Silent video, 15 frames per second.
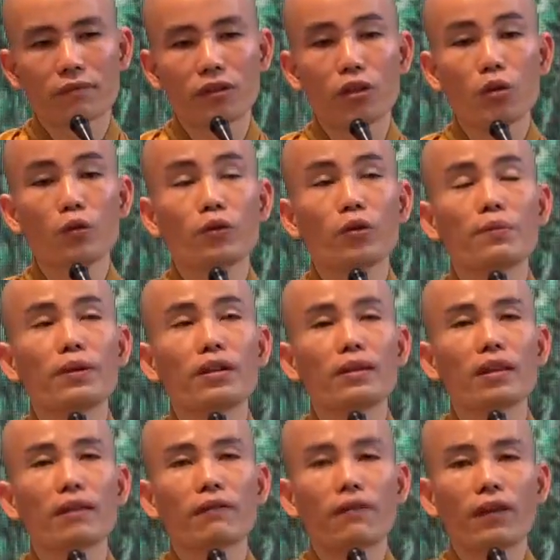you will be
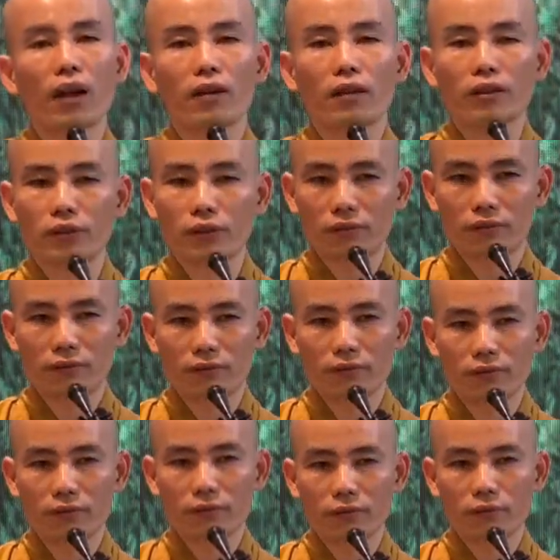the failure
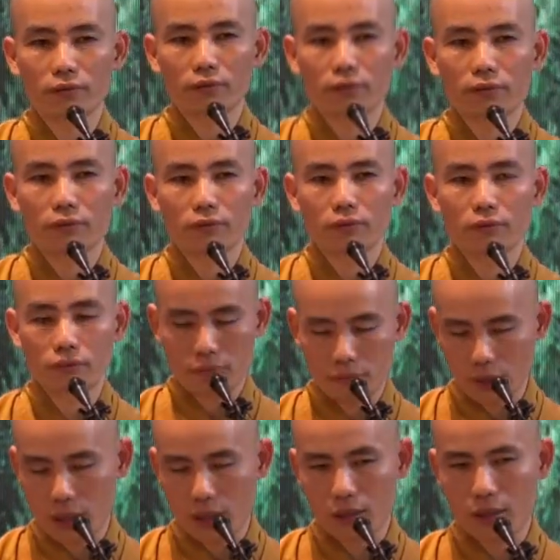
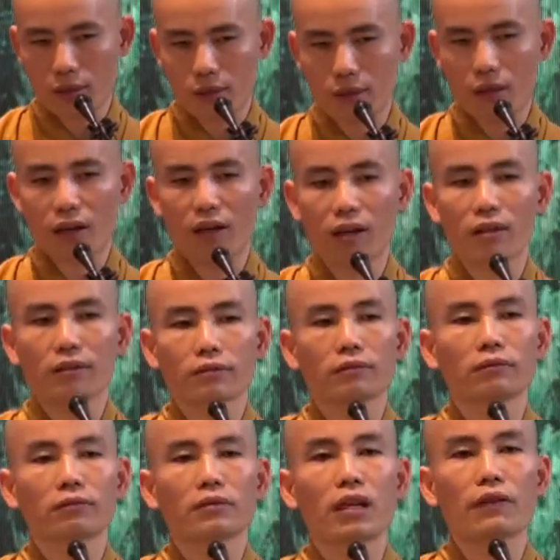uh,
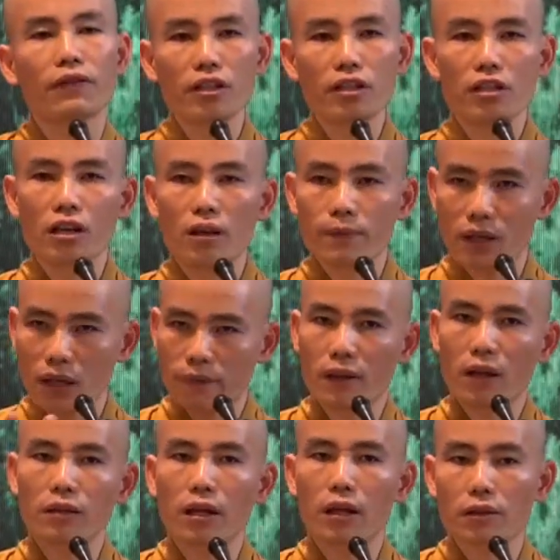and the victim of
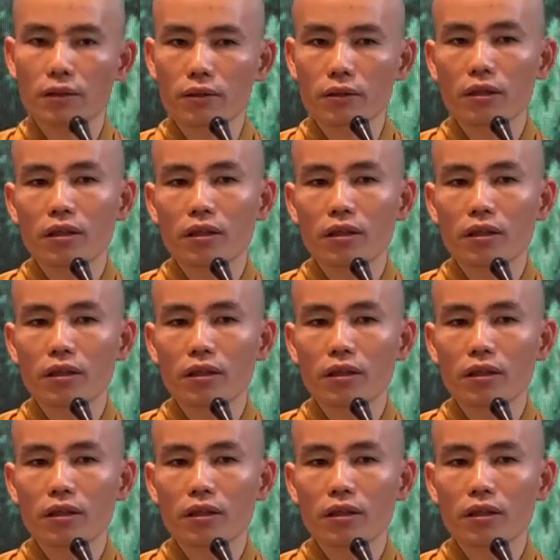the